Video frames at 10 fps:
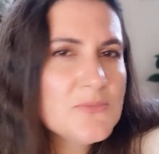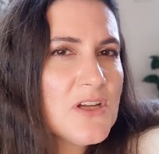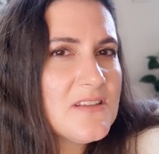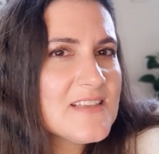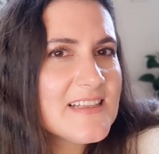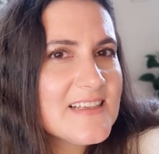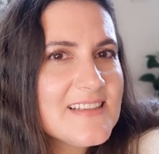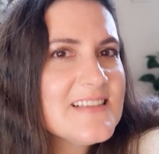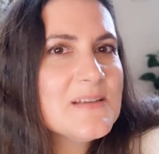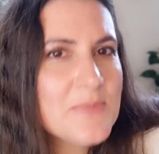Not that it
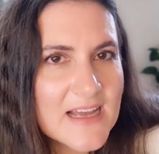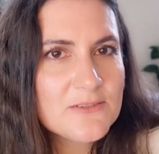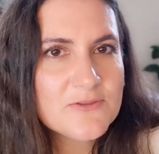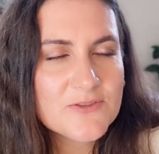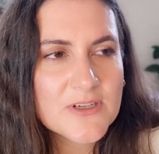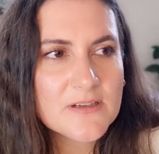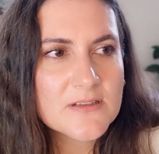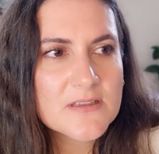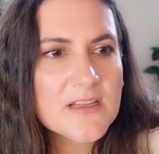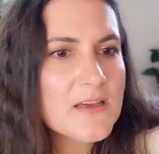is a bad
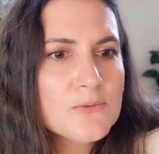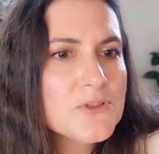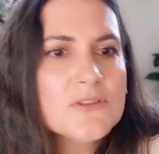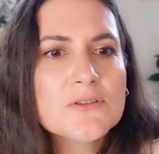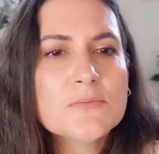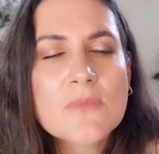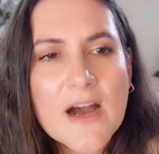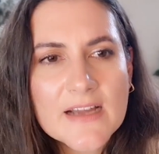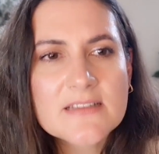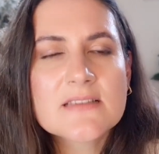fragrance, and I wouldn't
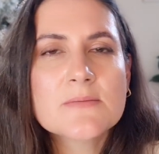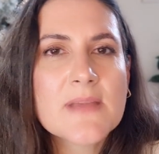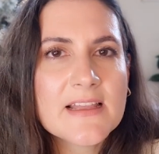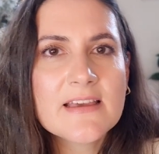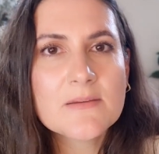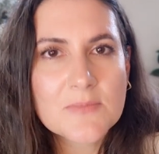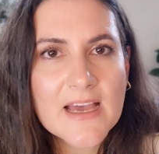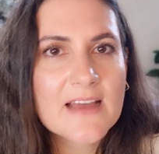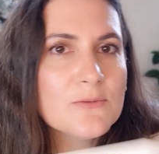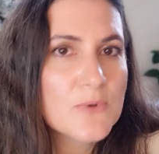mind smelling a
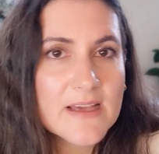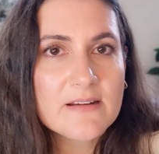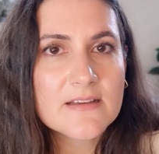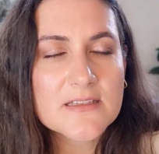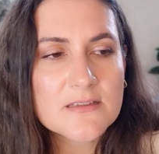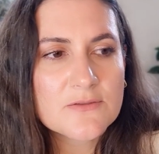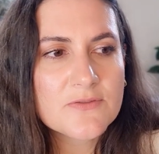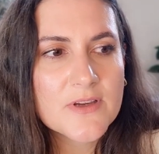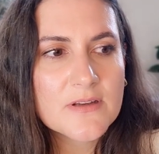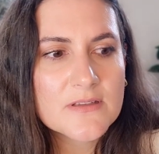man wearing this
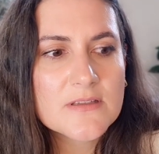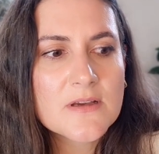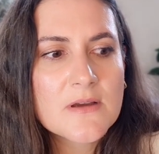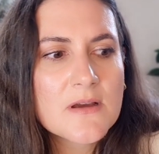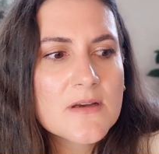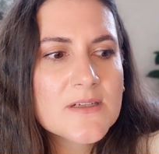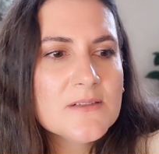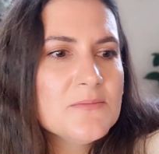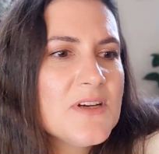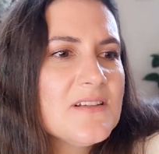fragrance,
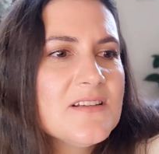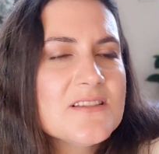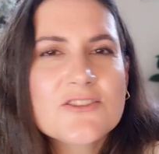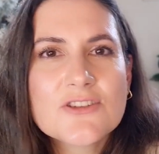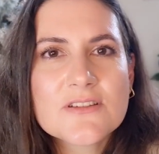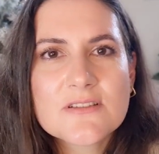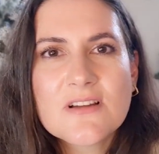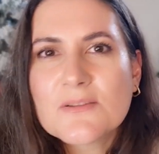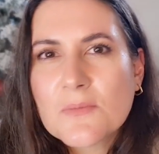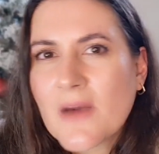but it's just
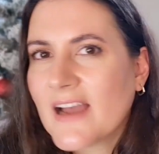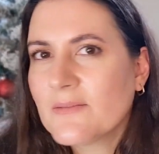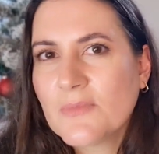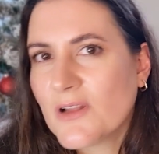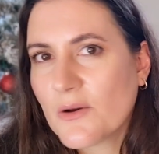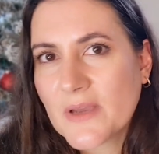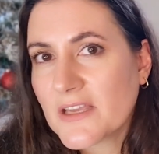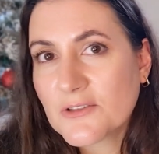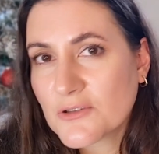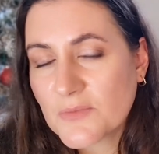not
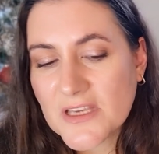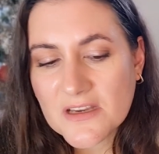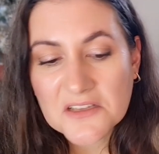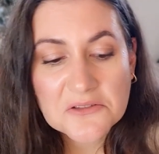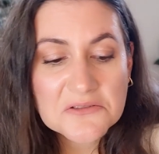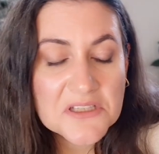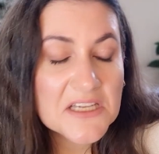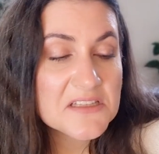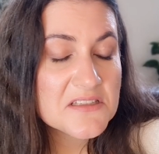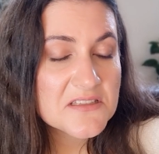mind-blowing to me. I don't
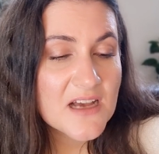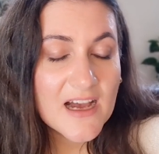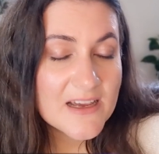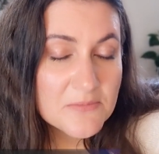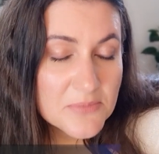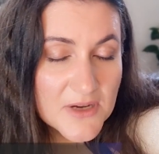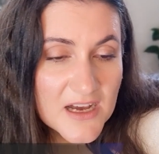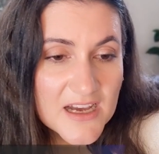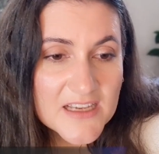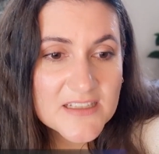get the hype
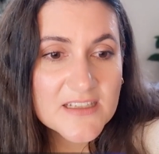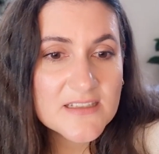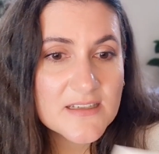behind it.